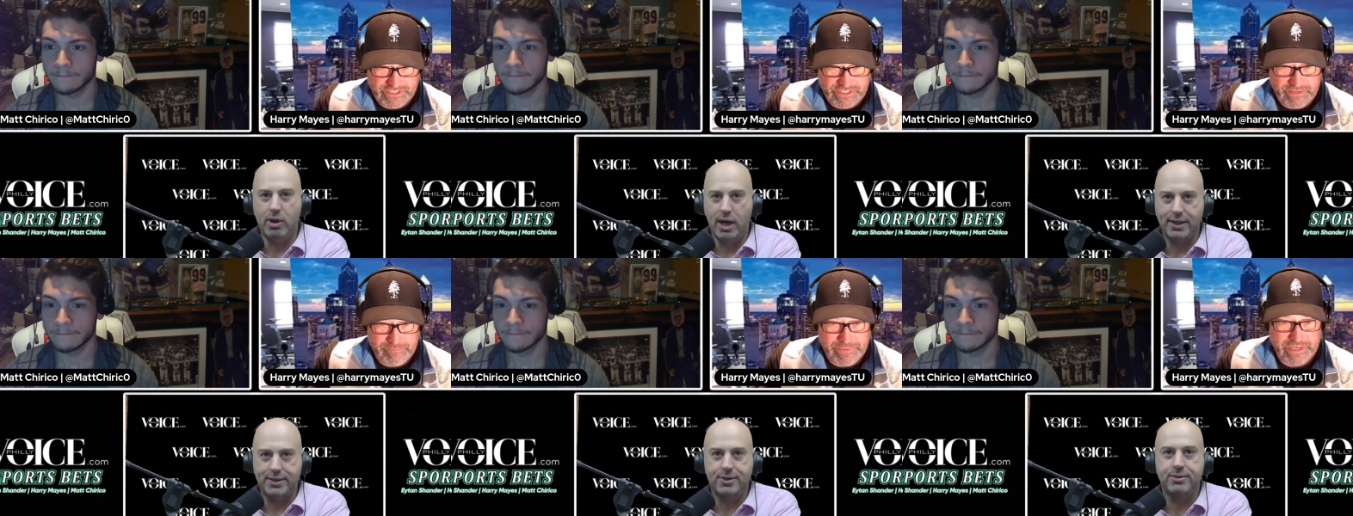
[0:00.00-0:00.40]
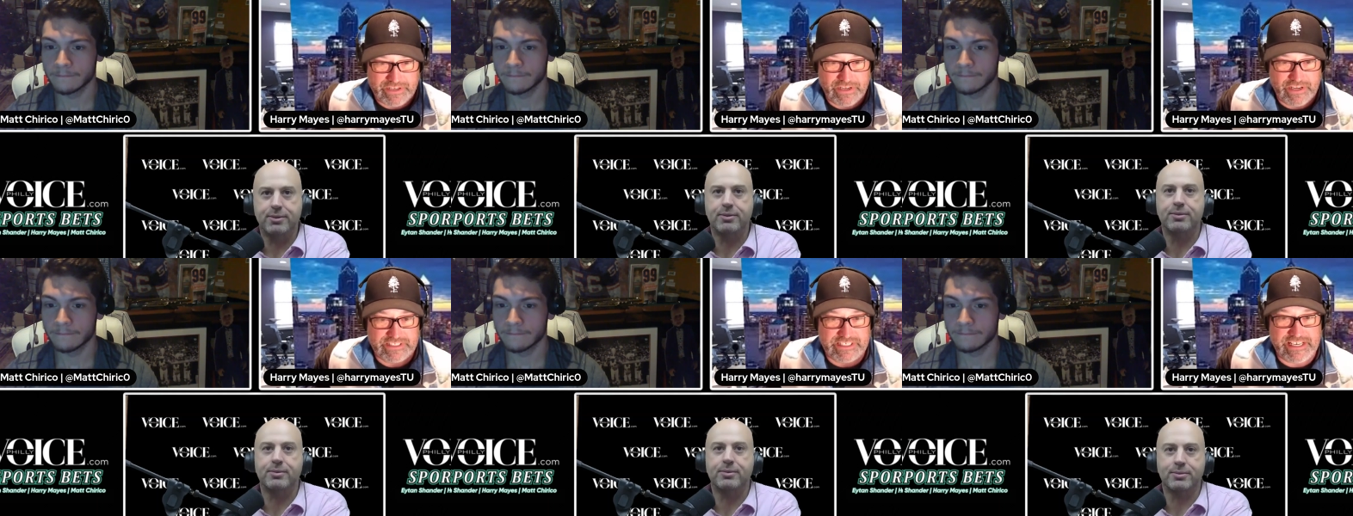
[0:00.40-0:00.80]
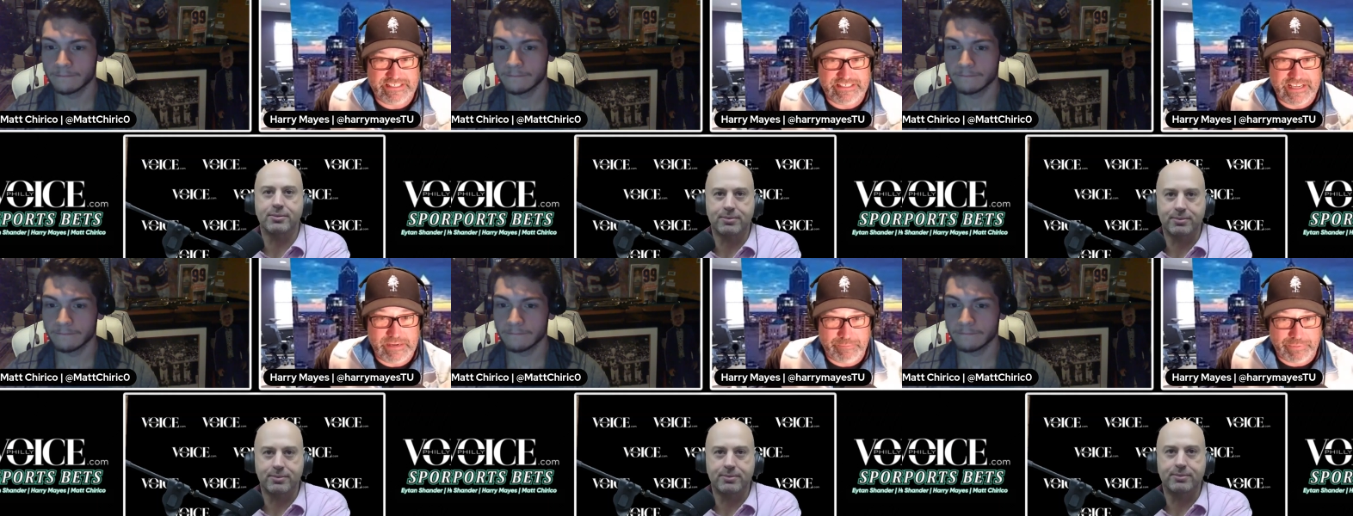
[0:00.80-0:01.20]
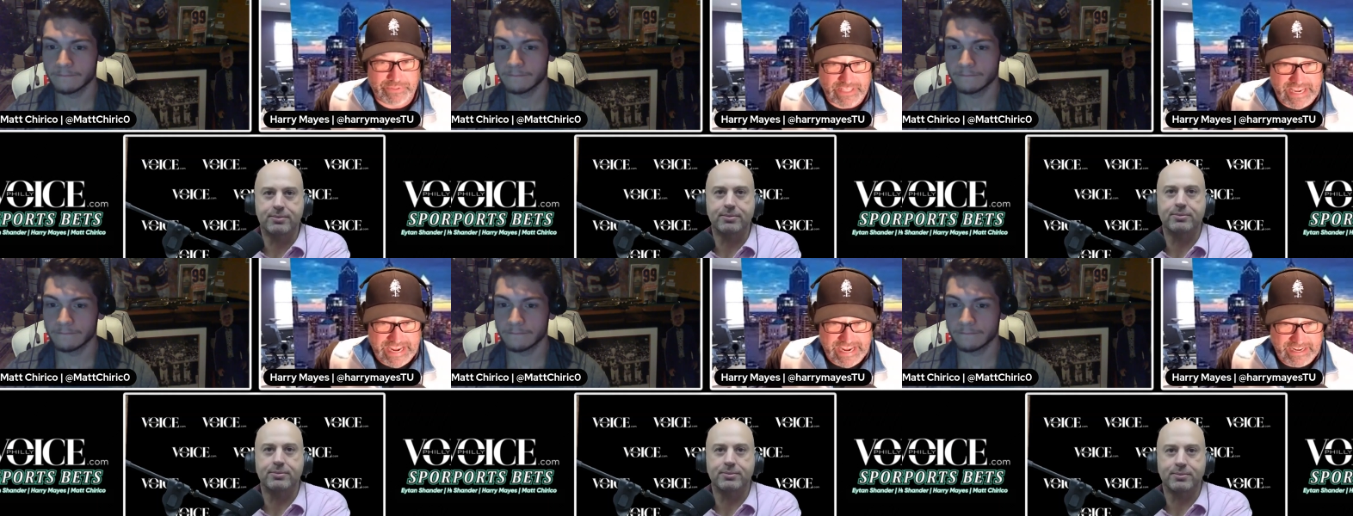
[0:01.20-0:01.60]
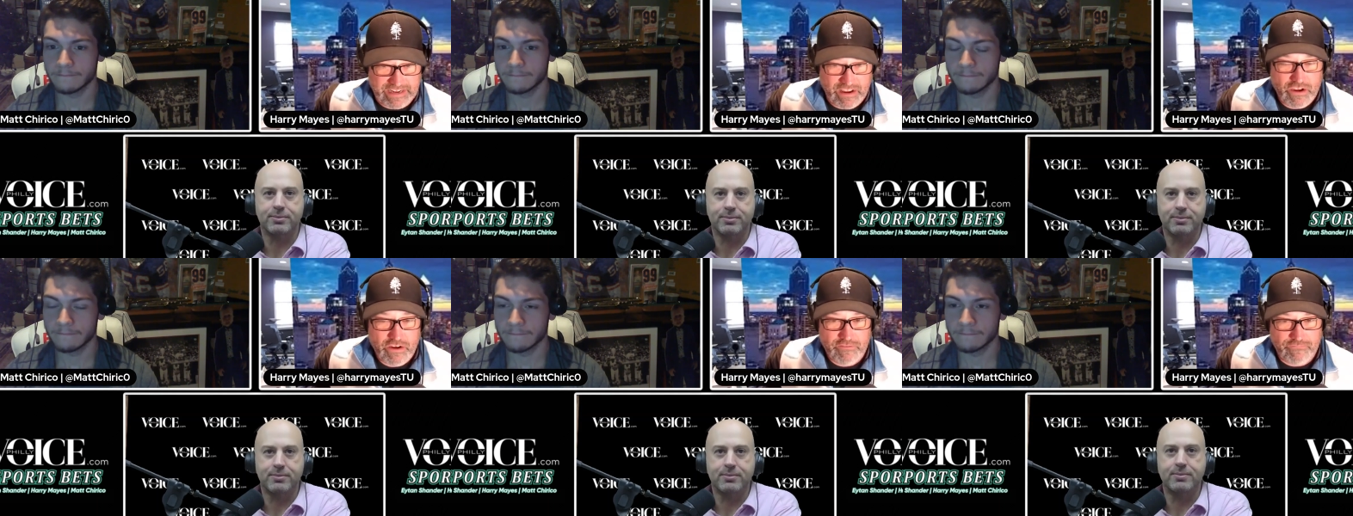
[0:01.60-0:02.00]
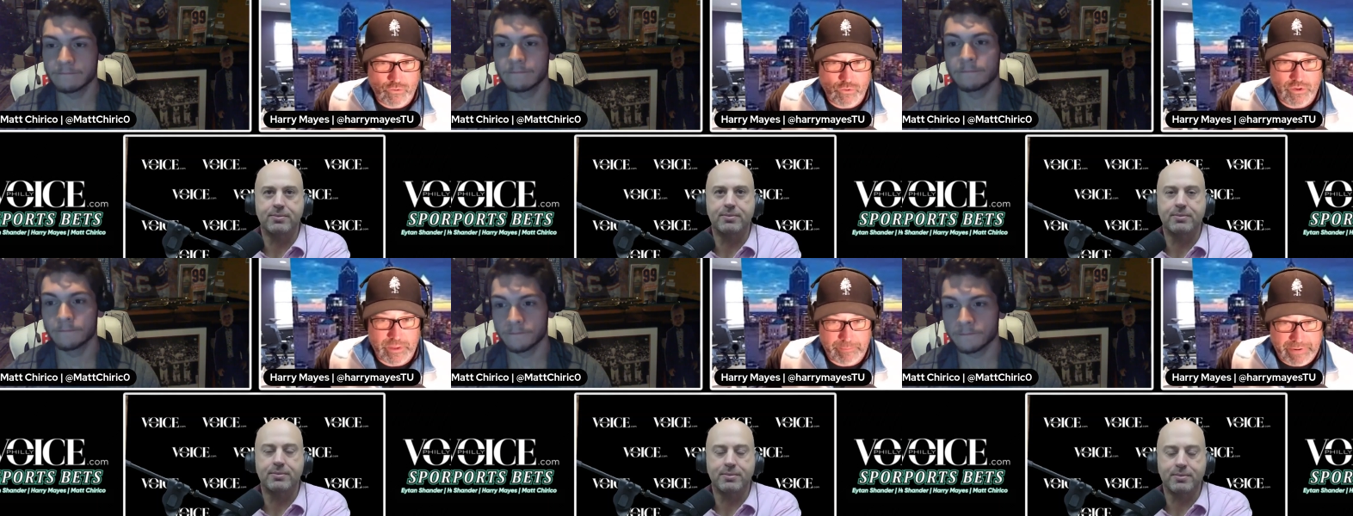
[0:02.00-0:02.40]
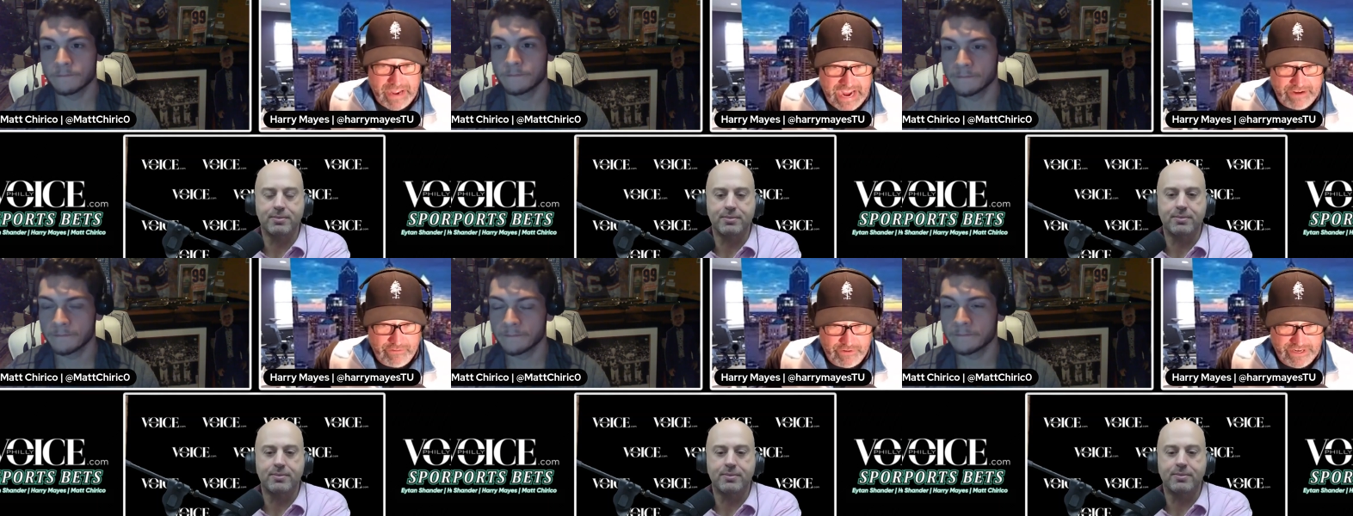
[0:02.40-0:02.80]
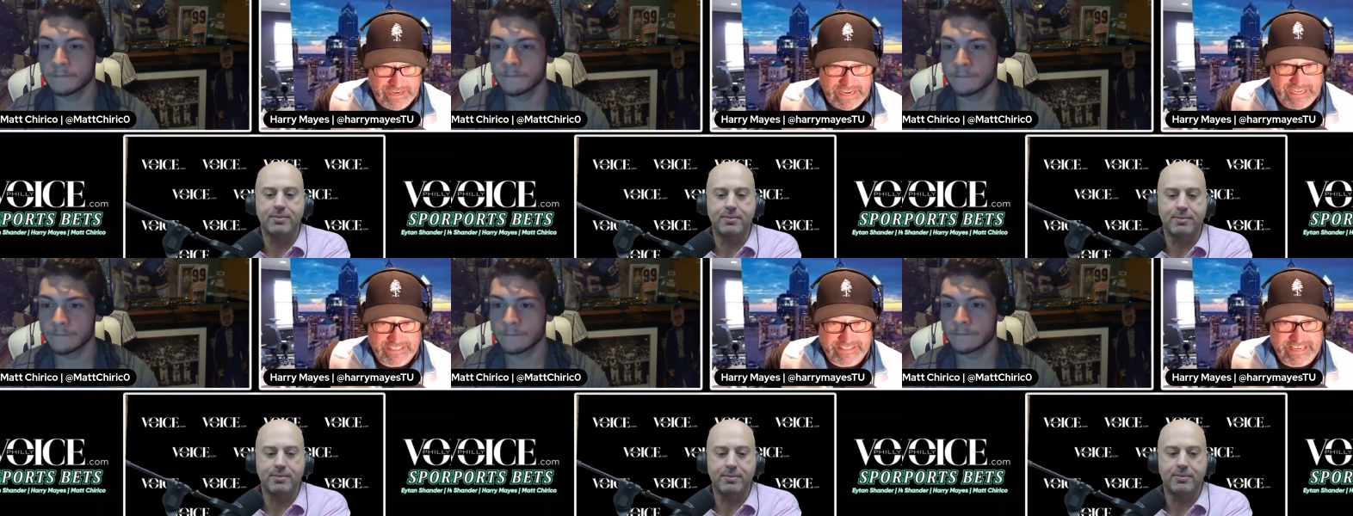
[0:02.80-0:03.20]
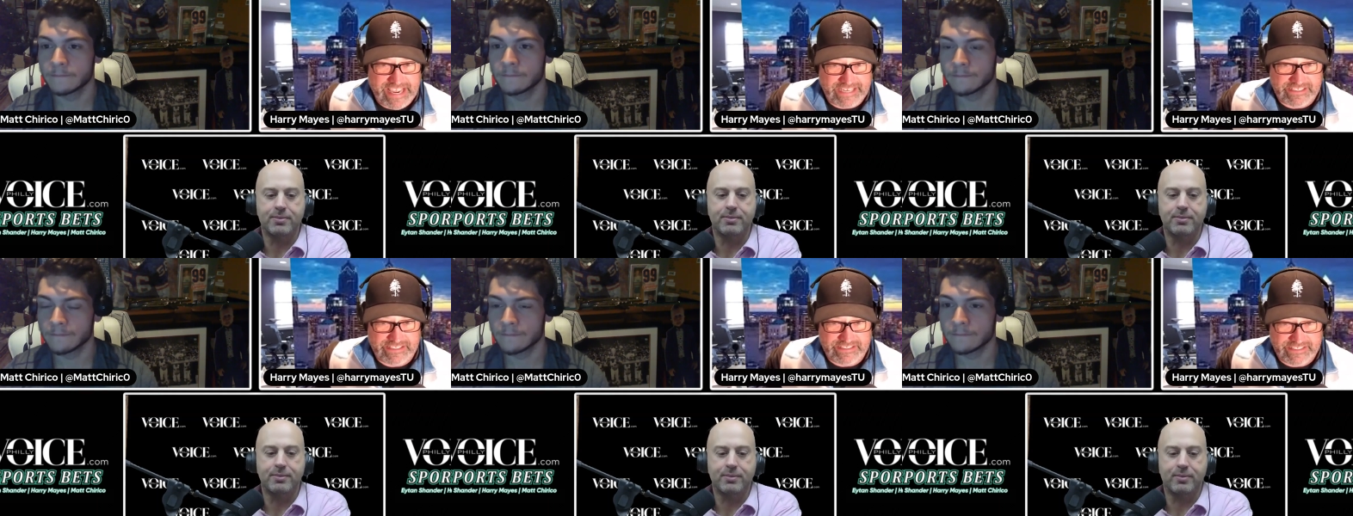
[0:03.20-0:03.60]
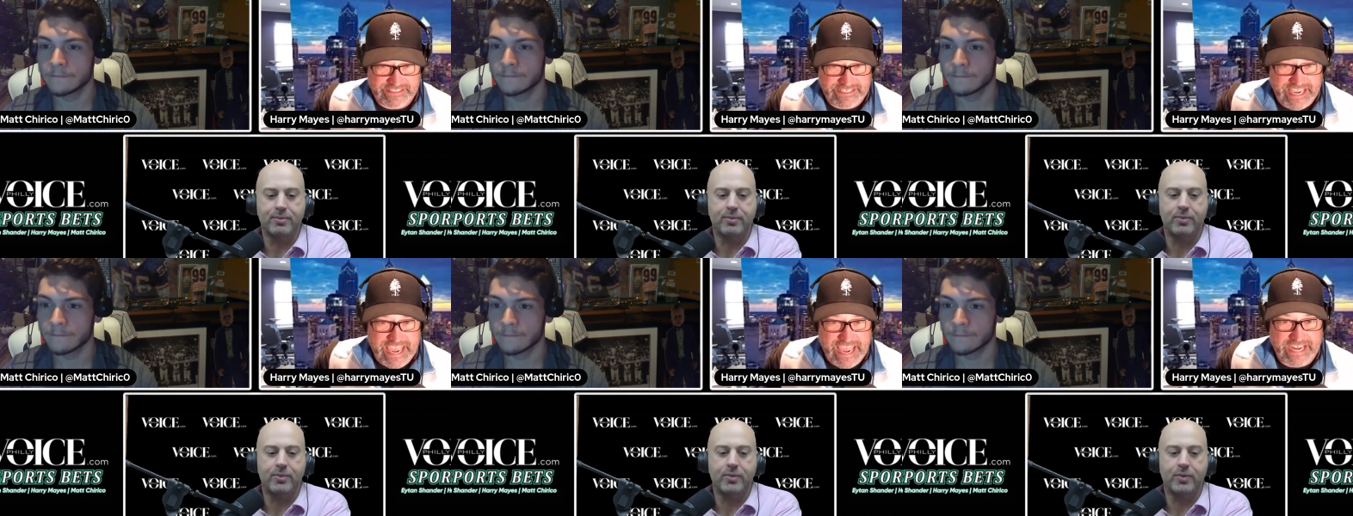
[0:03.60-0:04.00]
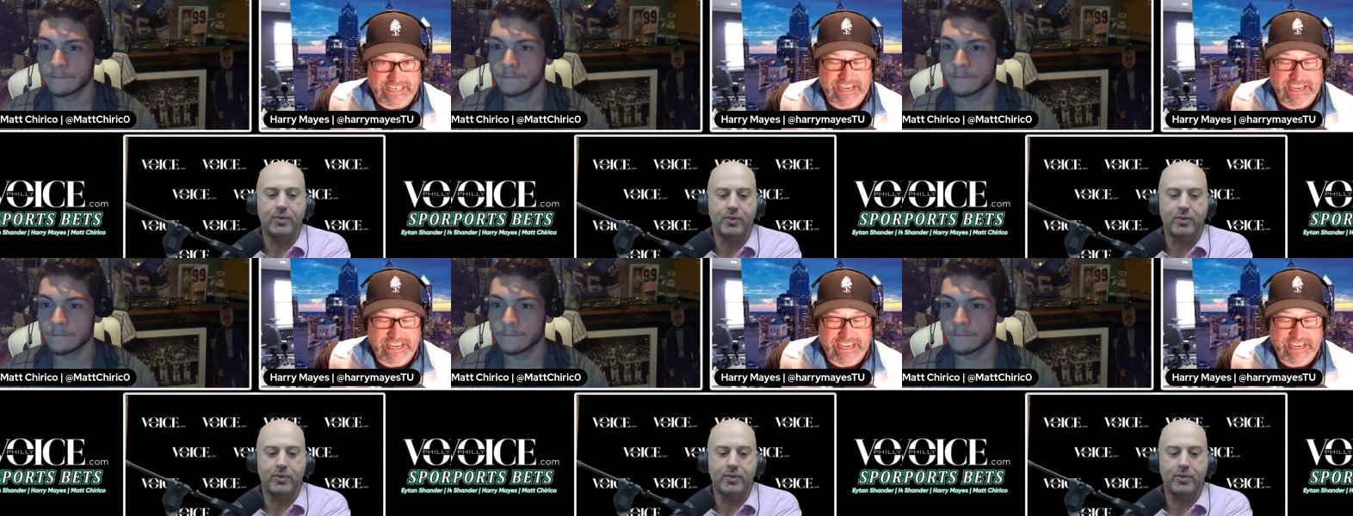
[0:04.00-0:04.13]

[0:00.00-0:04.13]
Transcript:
Speaker 1: because he did play for the Pirate at Texas Tech